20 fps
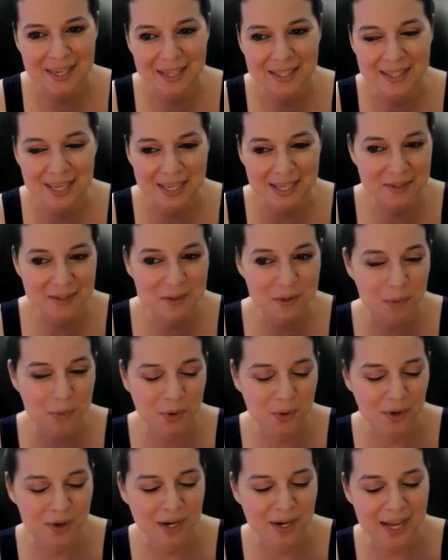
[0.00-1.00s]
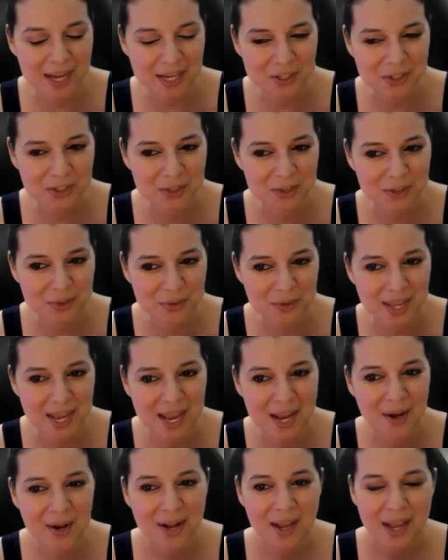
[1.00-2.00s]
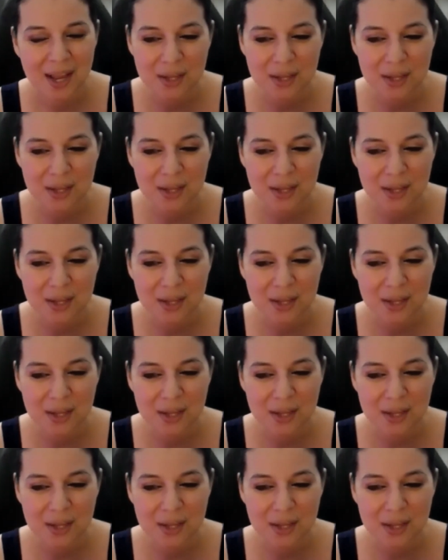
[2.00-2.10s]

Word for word: uh, that gives them a call to action to do that.